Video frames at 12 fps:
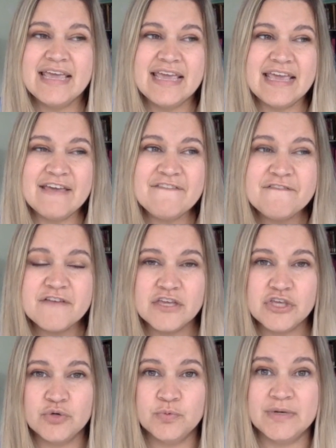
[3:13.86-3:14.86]
If
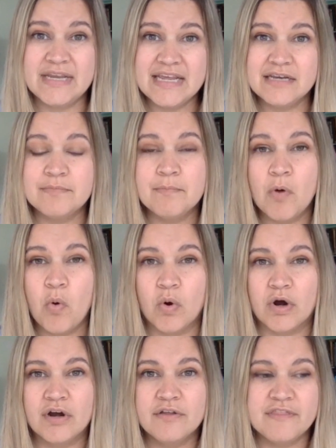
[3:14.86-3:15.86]
you need
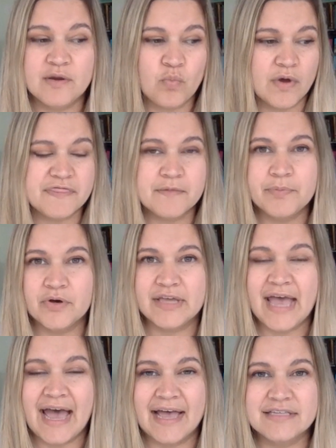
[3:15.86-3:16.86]
more than what the book
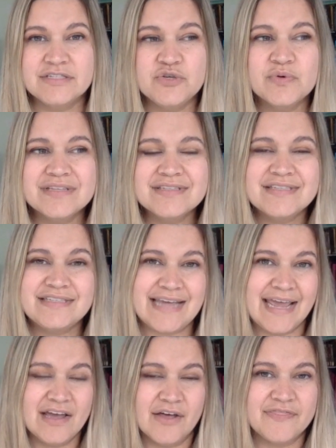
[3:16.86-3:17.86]
has, you can
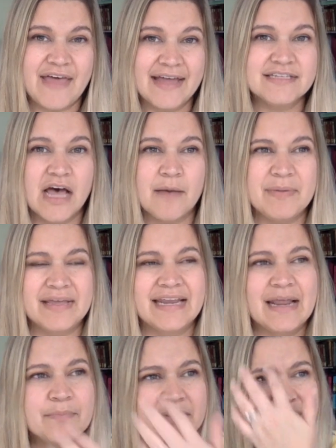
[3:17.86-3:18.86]
stay on that topic.
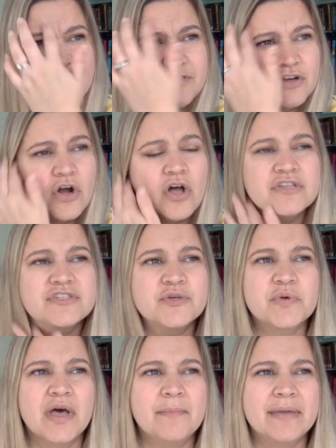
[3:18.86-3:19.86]
And I believe they're also
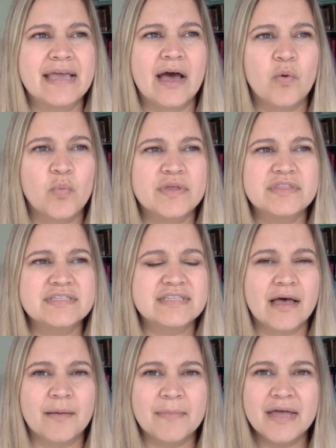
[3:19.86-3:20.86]
coming out with
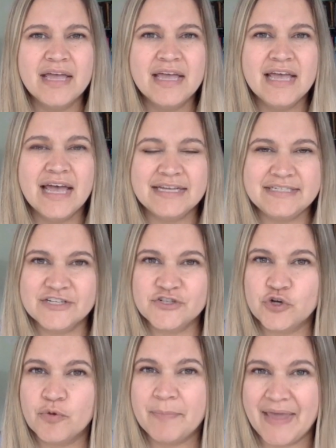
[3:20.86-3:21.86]
some
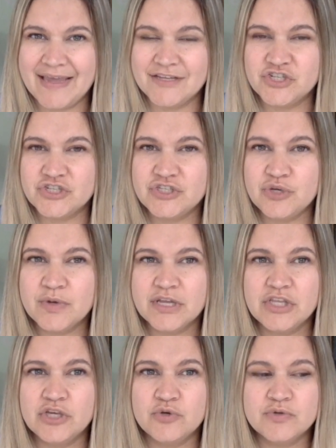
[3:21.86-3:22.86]
additional pages you
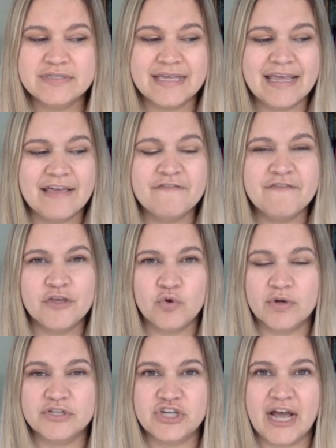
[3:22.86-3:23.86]
can use if
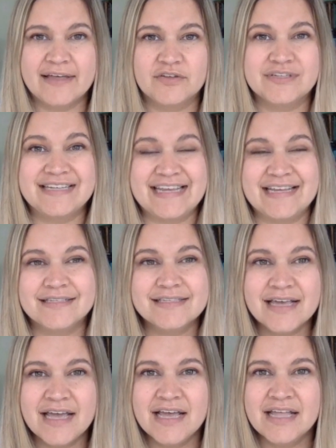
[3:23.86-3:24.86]
your child
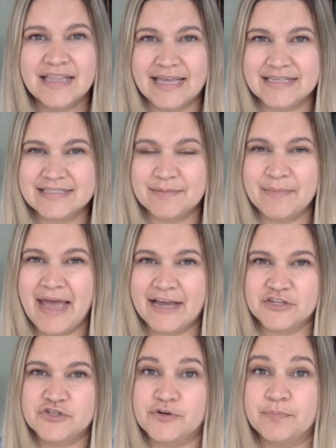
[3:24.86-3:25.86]
needs like some
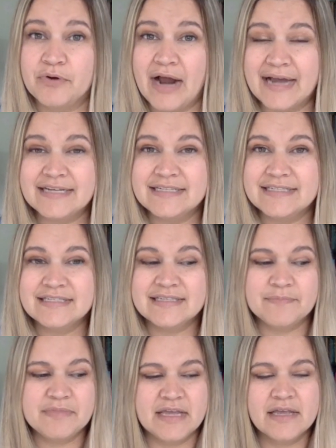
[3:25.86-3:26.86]
extra practice in
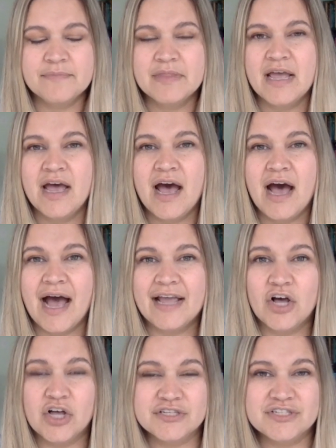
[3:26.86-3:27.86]
something.
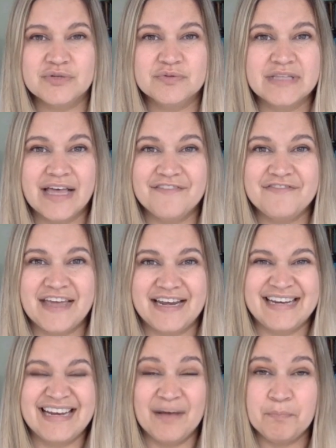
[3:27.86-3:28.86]
I also love that
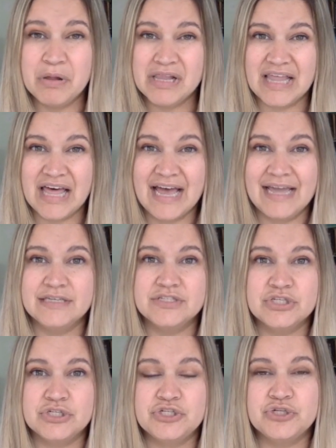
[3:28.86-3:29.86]
it
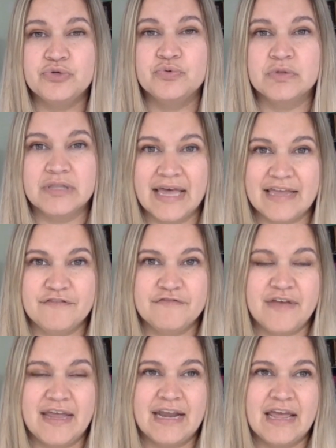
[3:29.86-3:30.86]
applies to life,
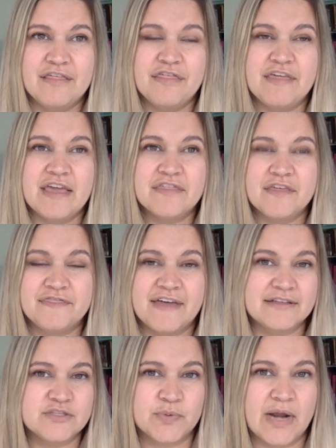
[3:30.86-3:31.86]
and I think that
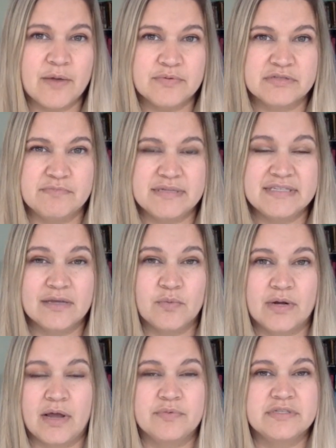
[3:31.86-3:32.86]
that's what I was missing when
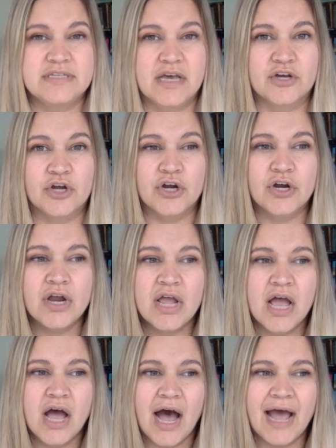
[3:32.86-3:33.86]
I was younger.
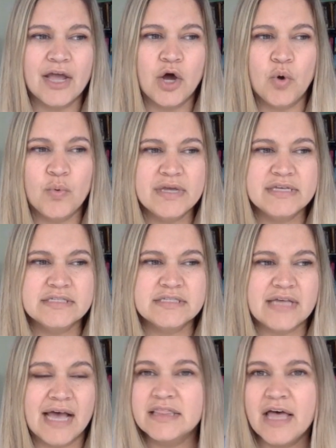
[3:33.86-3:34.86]
I
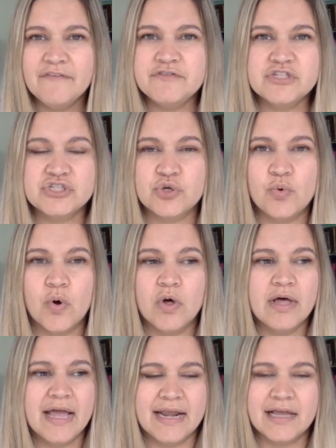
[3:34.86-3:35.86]
loved
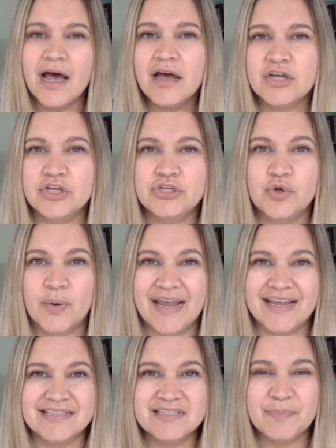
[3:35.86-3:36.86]
school and I got good
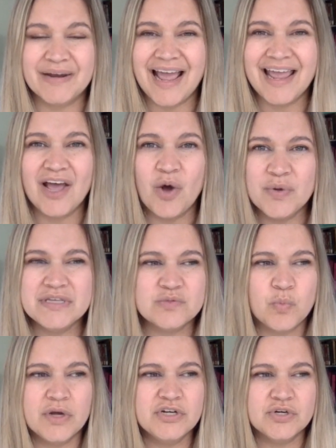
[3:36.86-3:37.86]
grades, but I always
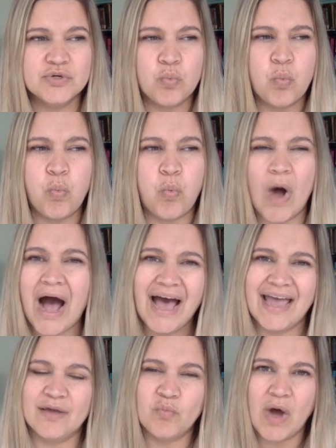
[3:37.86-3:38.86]
wondered
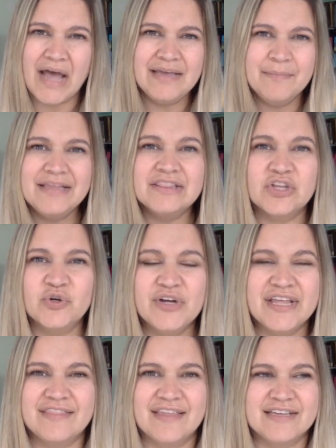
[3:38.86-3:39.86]
why? Why am I
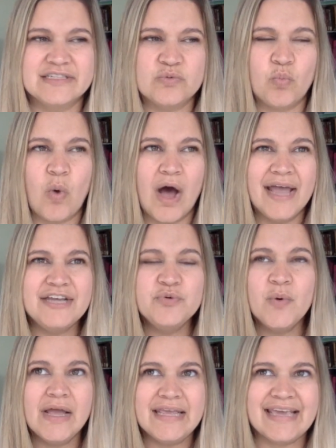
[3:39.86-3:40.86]
learning this? Why do
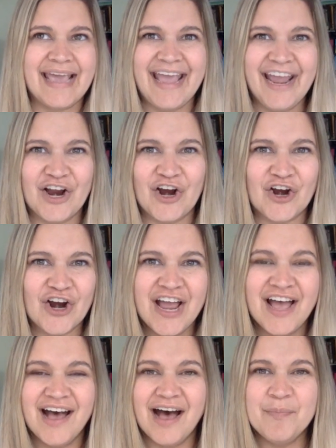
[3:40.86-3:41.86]
I care
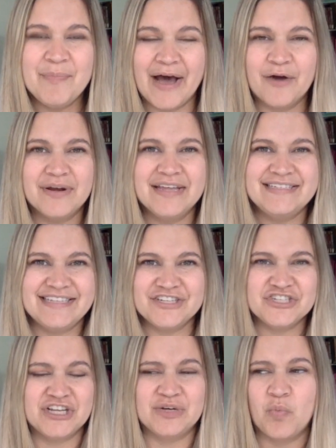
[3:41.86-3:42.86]
about
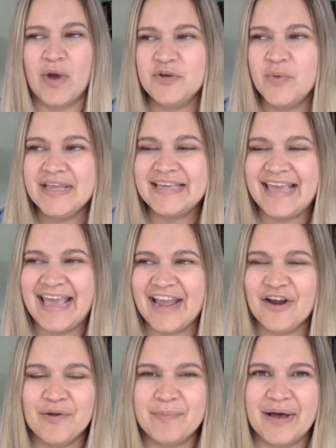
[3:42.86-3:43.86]
addition? Why do I
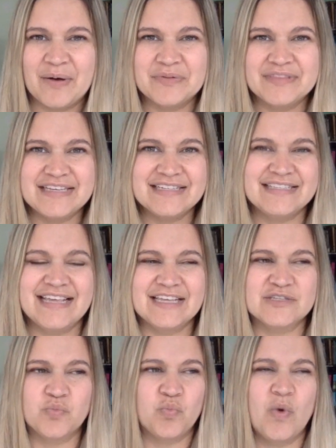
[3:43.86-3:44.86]
care about these
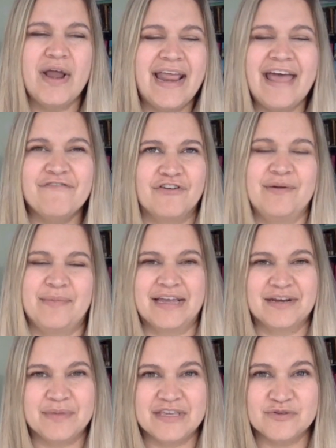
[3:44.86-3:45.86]
things? Whatever am I
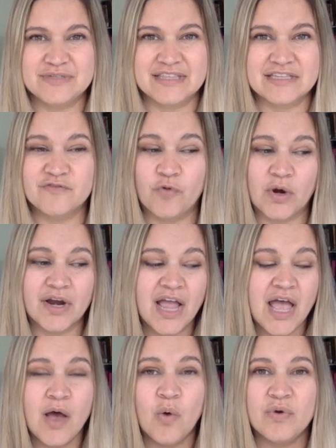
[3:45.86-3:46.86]
going to be using this for?
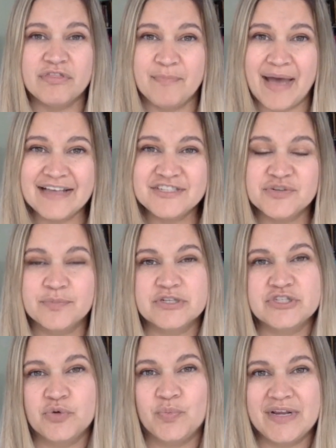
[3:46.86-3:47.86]
With Master
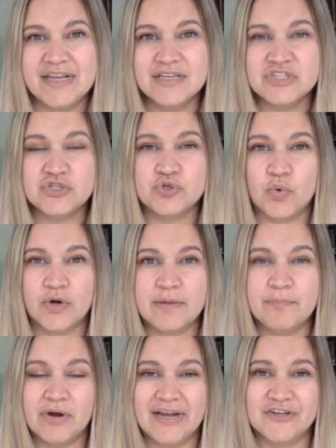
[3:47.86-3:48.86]
Books, you're reading a story
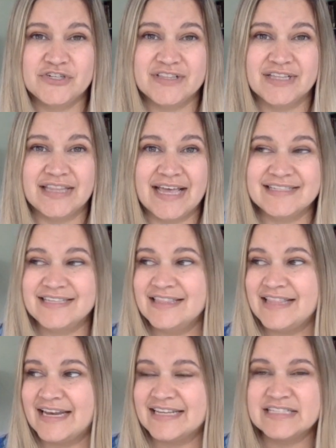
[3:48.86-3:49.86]
prior to the lesson
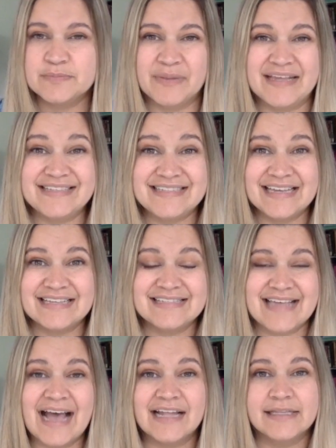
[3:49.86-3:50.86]
that explains
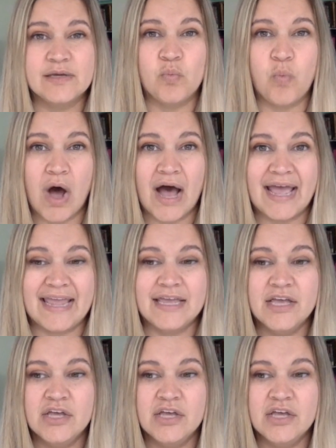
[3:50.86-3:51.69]
exactly why